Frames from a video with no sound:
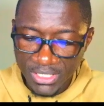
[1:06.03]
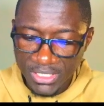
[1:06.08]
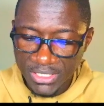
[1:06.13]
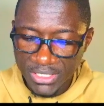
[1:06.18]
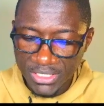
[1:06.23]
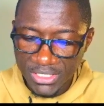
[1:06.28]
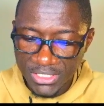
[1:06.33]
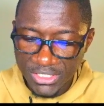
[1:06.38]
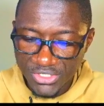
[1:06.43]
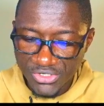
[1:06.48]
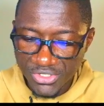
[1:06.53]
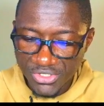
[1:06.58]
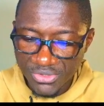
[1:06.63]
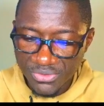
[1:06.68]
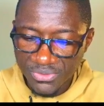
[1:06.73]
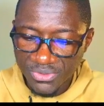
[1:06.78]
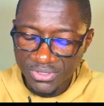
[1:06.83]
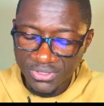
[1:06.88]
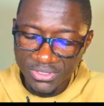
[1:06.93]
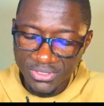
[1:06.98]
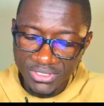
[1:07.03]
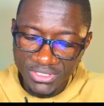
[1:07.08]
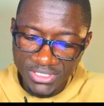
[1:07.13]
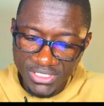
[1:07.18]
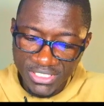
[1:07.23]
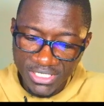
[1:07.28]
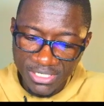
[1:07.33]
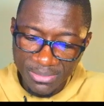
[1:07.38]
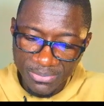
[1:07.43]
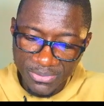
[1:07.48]
In general,
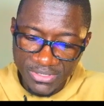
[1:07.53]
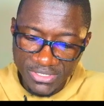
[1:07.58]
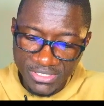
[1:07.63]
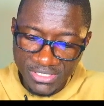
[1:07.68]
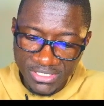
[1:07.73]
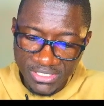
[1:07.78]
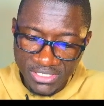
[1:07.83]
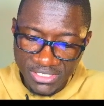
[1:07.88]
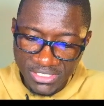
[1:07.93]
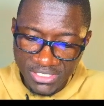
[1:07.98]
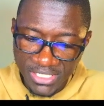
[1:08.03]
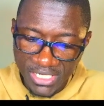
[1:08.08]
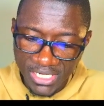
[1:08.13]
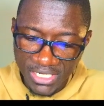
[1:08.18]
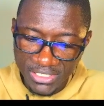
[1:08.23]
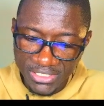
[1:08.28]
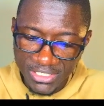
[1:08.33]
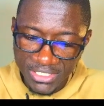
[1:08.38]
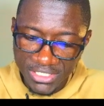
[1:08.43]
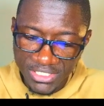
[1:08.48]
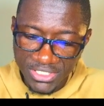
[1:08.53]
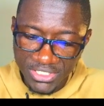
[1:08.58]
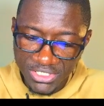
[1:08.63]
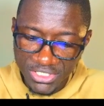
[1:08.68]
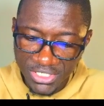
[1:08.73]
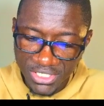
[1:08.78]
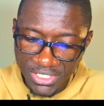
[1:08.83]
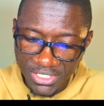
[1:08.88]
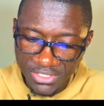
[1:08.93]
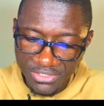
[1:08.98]
this happens at age
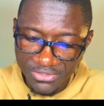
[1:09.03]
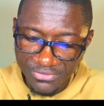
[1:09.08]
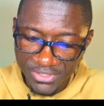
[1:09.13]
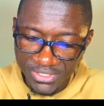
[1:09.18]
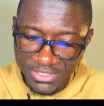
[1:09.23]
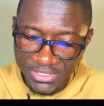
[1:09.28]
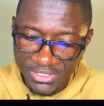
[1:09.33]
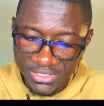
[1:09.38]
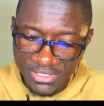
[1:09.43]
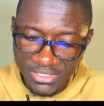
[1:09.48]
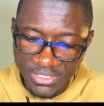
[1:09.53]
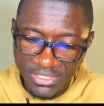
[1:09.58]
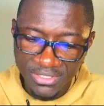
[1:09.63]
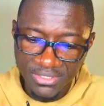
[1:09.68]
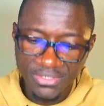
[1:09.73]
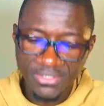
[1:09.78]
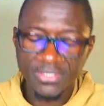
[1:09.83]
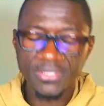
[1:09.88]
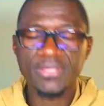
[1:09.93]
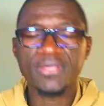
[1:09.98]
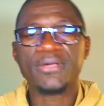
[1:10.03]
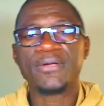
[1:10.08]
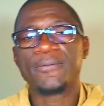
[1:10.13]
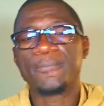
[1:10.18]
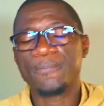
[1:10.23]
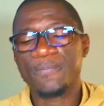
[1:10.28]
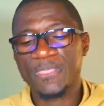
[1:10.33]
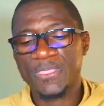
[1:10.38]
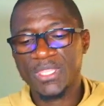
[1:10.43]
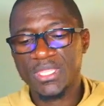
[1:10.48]
100.
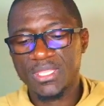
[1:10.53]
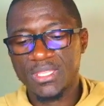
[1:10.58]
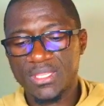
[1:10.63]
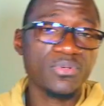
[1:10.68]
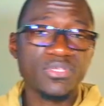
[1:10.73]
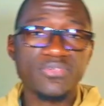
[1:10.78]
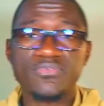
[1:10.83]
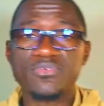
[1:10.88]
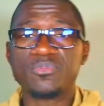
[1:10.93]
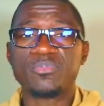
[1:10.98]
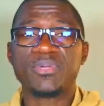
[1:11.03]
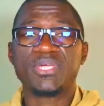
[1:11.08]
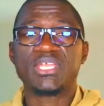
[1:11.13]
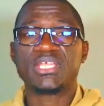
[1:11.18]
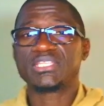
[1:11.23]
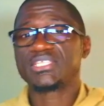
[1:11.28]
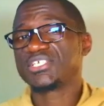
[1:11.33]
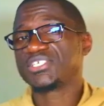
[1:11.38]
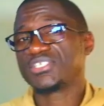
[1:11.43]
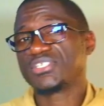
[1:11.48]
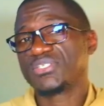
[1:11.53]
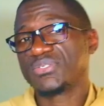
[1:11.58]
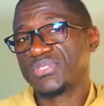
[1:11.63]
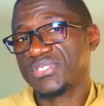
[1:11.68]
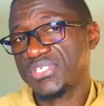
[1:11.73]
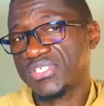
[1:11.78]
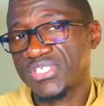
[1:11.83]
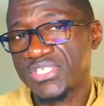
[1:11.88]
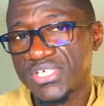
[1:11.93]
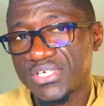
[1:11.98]
If you paid attention to
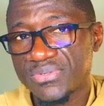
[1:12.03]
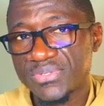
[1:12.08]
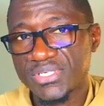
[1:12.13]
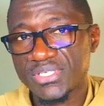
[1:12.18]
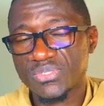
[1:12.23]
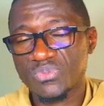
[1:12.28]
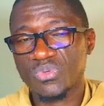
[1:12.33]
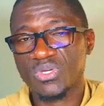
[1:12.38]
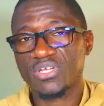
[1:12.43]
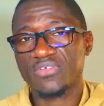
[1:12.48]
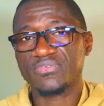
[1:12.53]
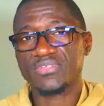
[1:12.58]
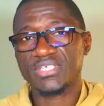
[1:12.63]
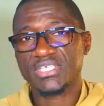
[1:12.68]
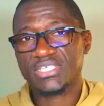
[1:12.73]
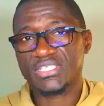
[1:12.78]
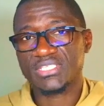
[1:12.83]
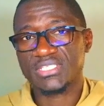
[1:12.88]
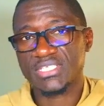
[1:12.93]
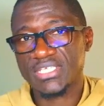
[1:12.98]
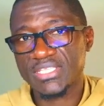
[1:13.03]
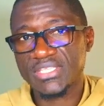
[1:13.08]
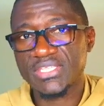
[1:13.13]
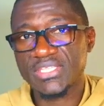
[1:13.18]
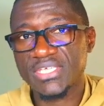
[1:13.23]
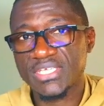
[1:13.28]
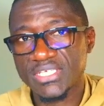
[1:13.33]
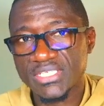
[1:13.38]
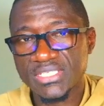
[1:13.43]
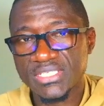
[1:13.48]
this series, one of the key
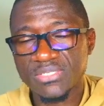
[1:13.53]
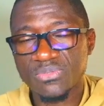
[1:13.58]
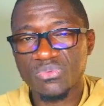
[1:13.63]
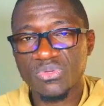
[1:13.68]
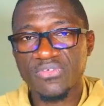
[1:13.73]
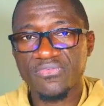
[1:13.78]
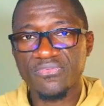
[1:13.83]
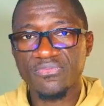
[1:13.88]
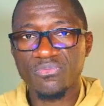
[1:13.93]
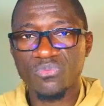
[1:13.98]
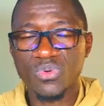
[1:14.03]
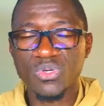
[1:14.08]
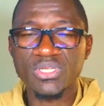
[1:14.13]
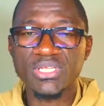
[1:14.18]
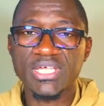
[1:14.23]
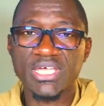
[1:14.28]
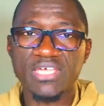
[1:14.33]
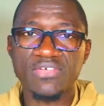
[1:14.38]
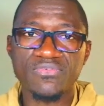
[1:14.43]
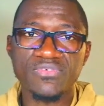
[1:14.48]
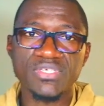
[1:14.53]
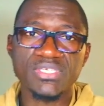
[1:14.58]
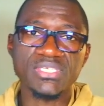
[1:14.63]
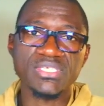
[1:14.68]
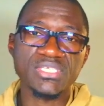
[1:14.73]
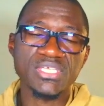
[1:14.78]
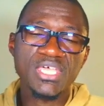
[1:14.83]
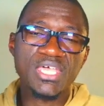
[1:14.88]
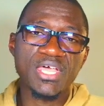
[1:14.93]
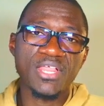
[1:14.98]
things with whole life is
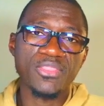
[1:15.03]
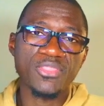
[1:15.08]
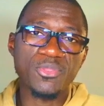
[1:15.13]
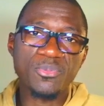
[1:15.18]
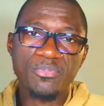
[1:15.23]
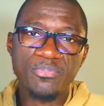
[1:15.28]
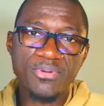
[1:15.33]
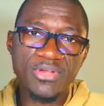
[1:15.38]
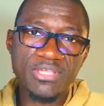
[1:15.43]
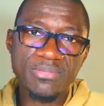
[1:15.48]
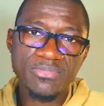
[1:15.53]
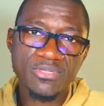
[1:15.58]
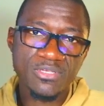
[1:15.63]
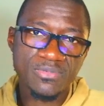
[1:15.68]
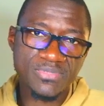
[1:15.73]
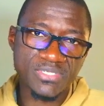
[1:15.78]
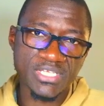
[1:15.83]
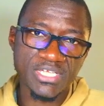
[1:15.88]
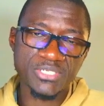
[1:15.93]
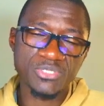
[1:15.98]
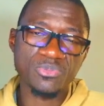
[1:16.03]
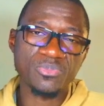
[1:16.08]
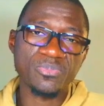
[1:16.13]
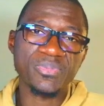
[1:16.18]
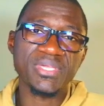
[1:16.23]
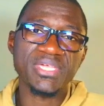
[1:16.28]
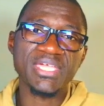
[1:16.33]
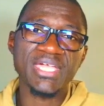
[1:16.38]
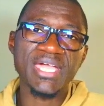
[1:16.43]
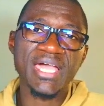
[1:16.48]
the premiums that you
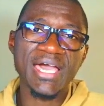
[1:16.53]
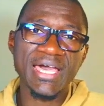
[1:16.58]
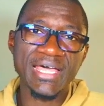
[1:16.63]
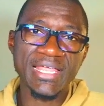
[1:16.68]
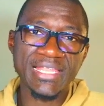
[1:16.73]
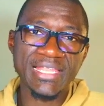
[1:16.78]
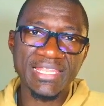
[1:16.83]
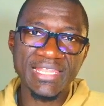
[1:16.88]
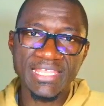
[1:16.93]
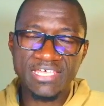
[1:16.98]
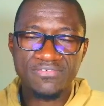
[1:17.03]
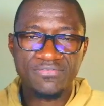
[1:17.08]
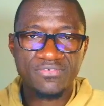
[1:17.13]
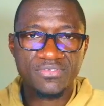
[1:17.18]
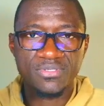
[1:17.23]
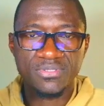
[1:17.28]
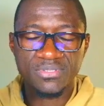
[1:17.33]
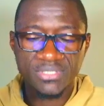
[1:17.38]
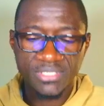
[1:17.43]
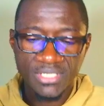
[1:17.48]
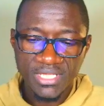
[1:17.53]
pay are leveled.